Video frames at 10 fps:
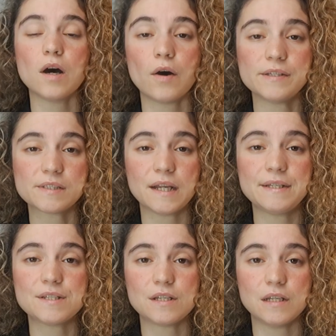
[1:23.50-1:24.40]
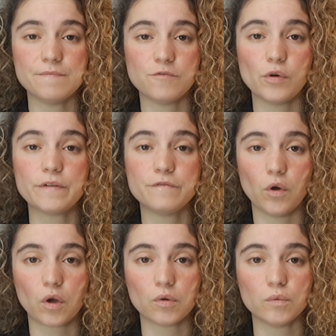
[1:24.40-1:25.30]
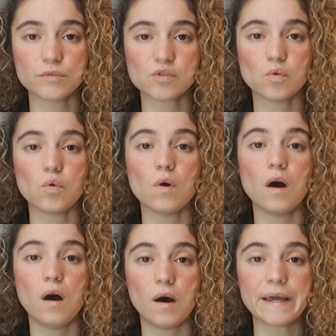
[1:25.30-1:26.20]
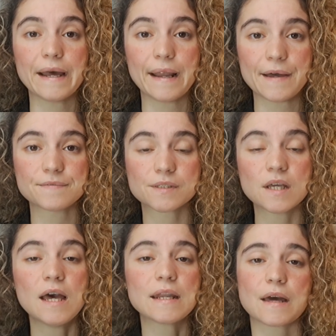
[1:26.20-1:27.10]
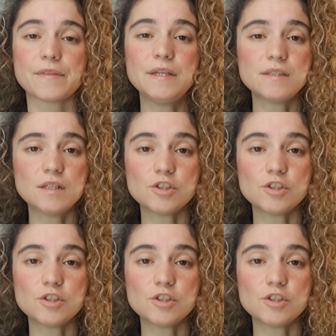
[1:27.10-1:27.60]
isolated lymphoid follicles, or ILFs. Now these are